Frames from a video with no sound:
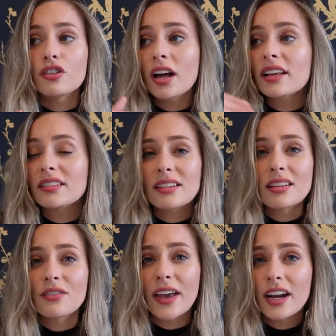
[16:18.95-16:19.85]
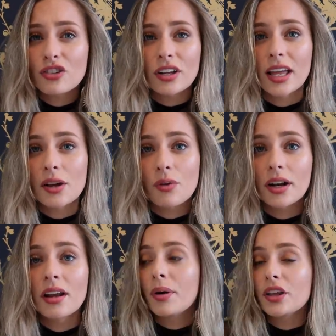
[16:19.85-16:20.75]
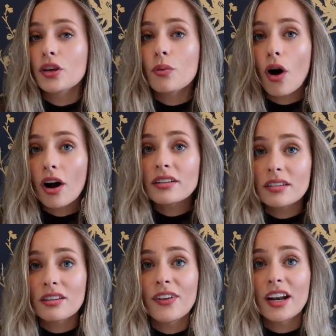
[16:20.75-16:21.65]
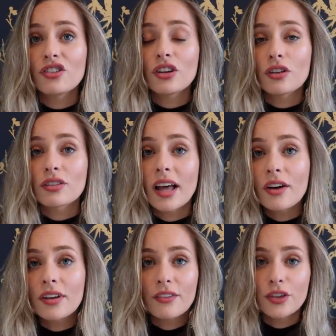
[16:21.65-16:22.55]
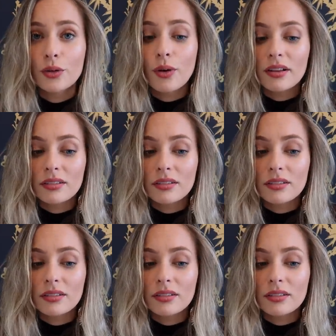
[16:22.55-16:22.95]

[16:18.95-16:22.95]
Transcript: You're not disadvantaging anyone, but you are disadvantaging yourself if you